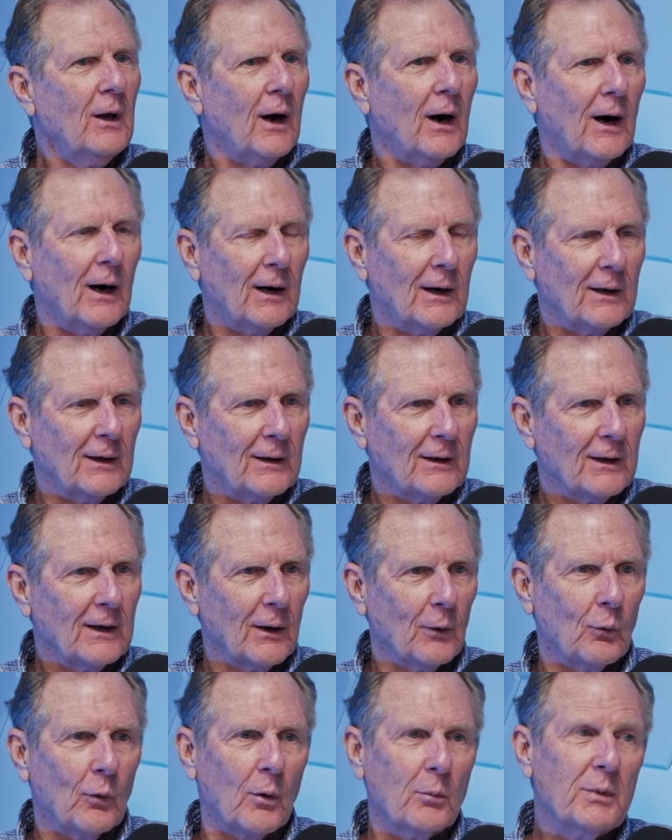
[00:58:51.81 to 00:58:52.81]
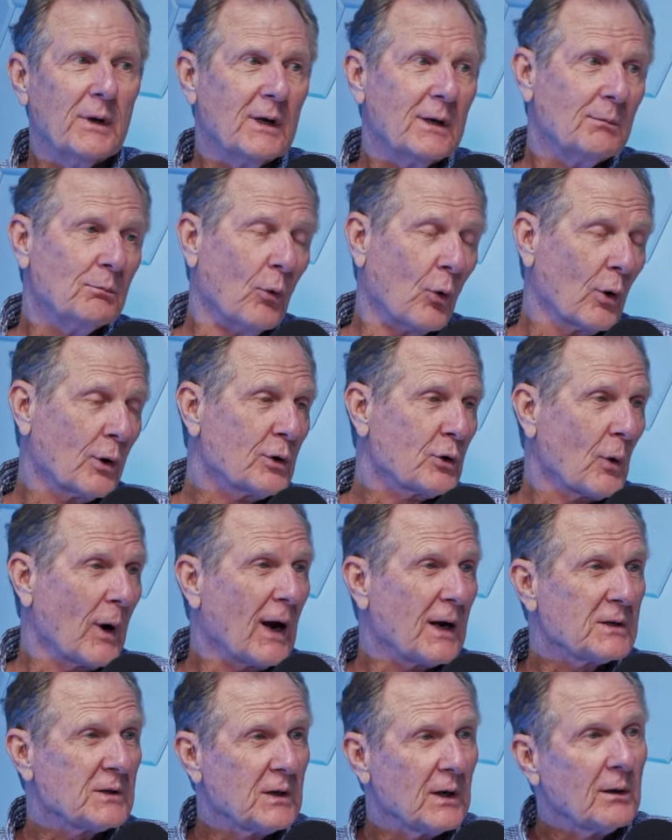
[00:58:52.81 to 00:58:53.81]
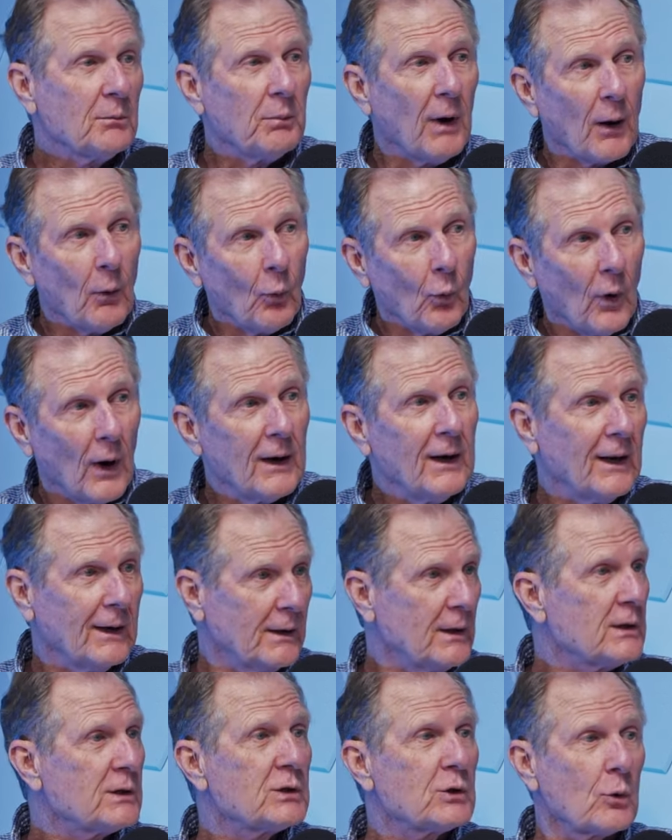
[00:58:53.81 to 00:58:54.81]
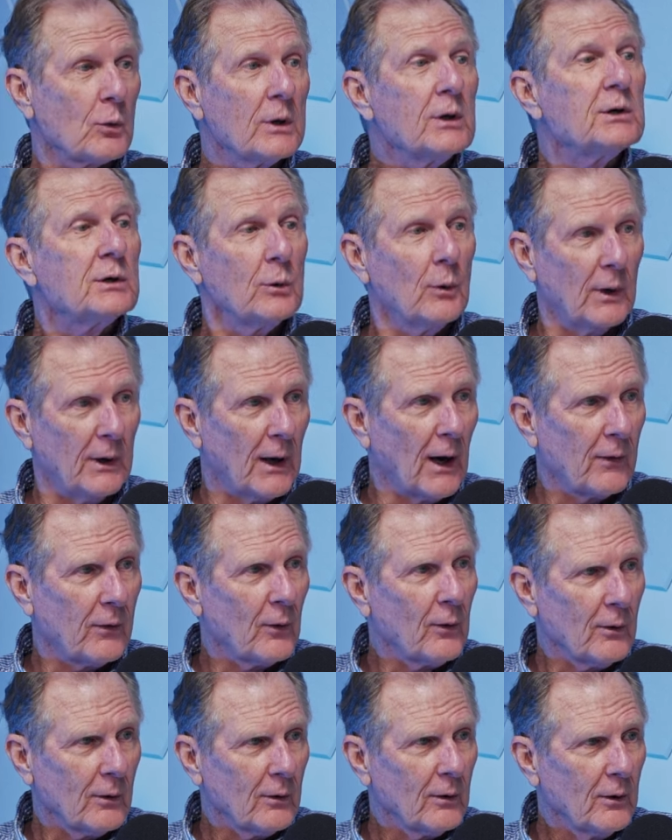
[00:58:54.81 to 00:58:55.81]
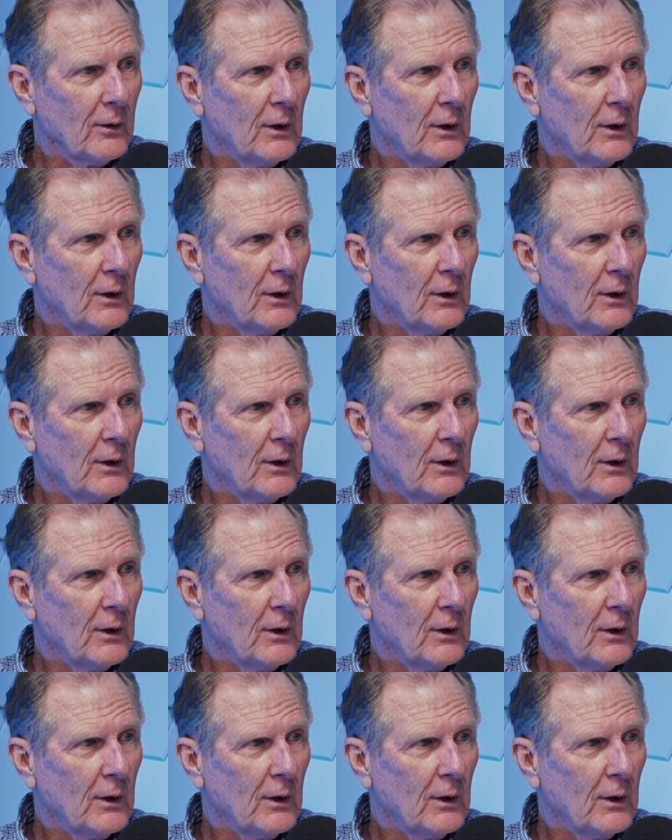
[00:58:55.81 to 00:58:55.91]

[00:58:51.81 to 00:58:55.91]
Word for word: It will be more drastic by one industry to another.